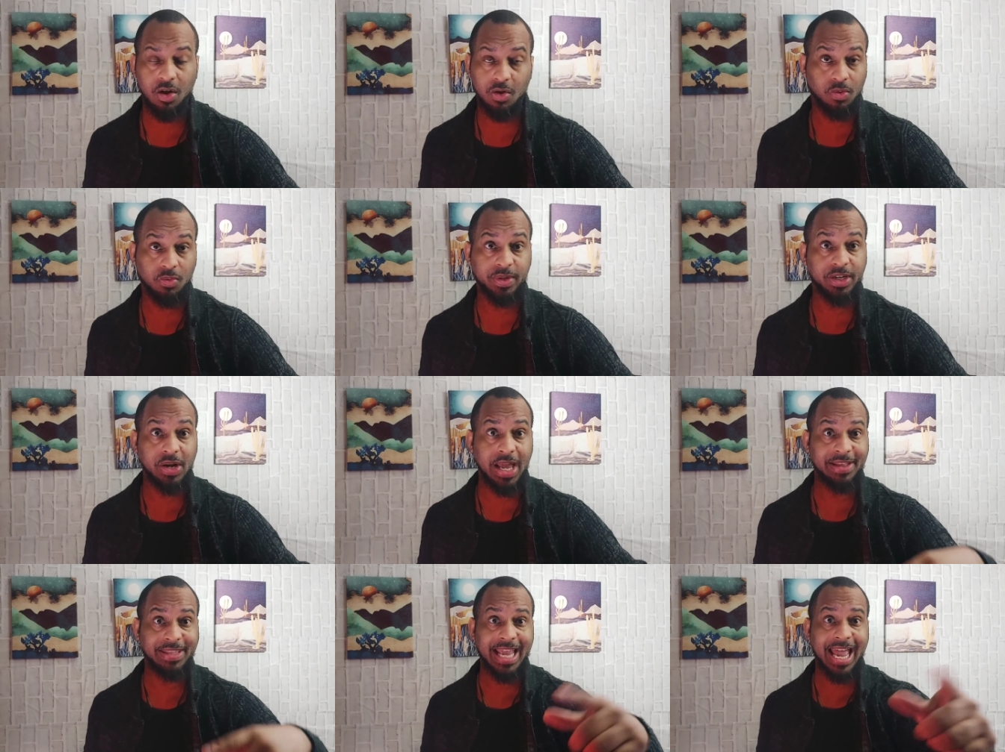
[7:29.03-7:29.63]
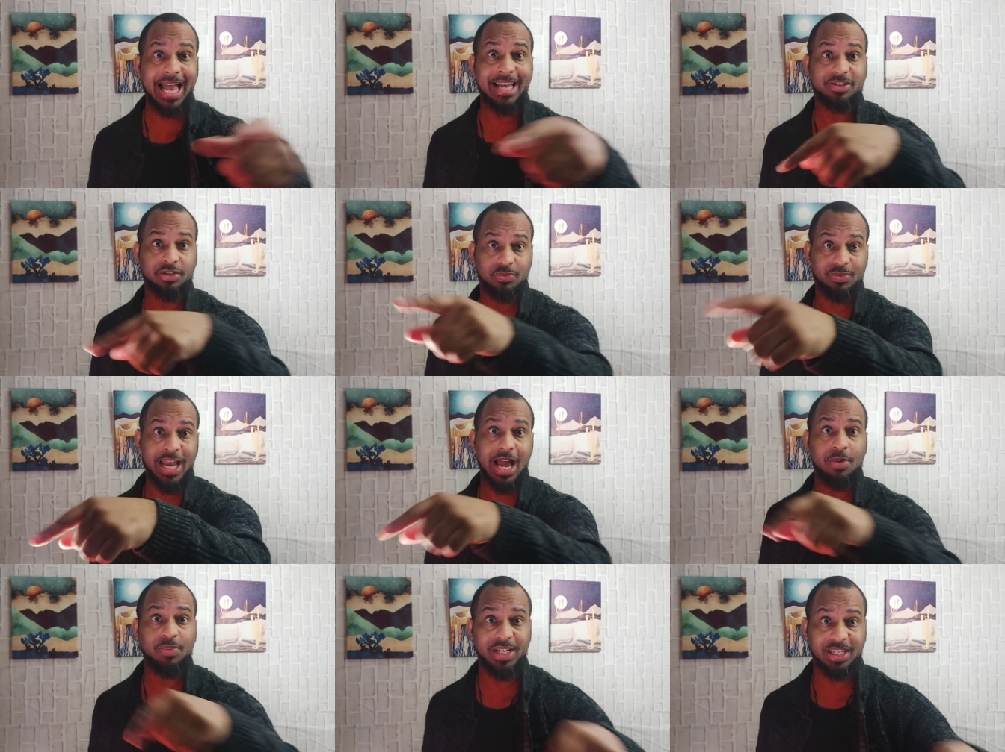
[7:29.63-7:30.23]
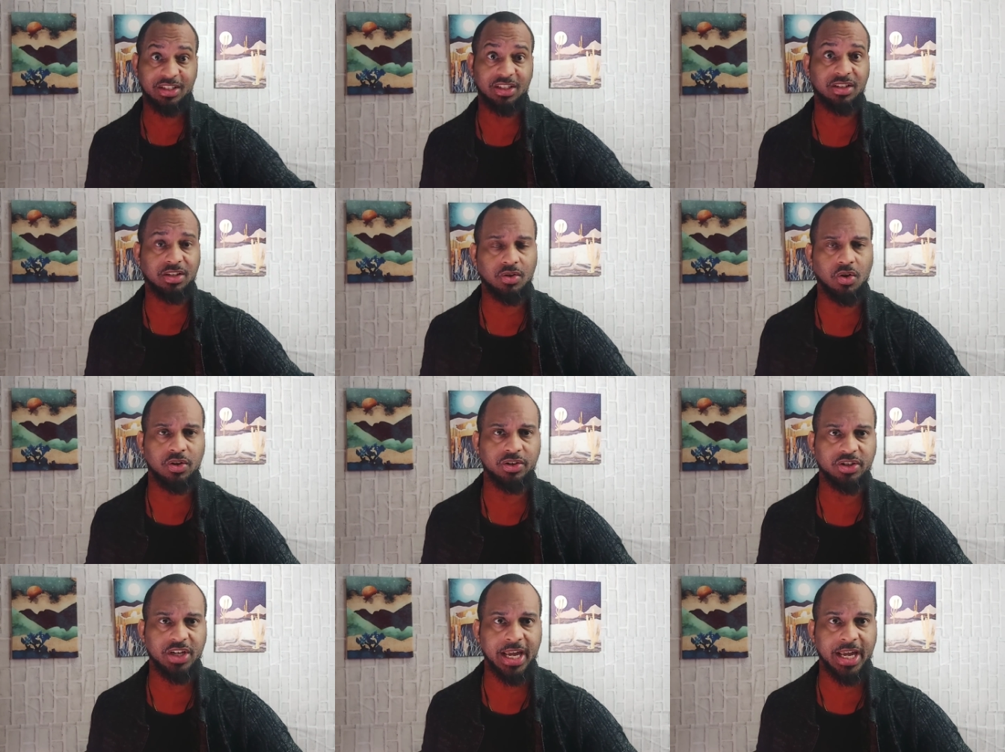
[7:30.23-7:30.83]
Oh, we don't have to ask you now. We can just look
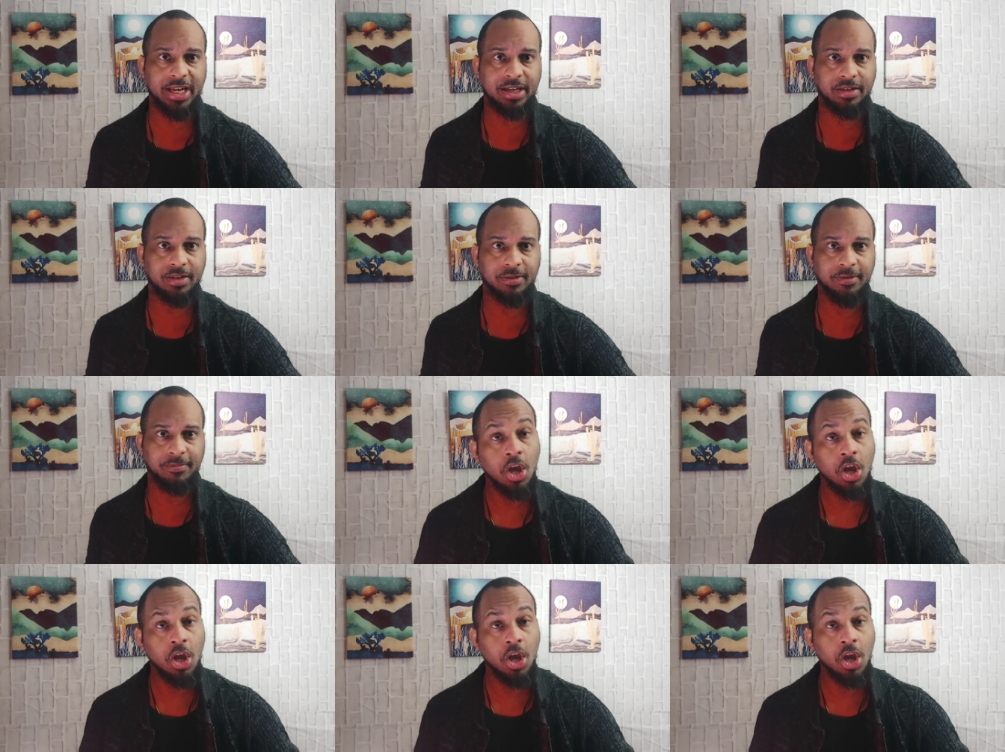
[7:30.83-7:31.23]
on chain.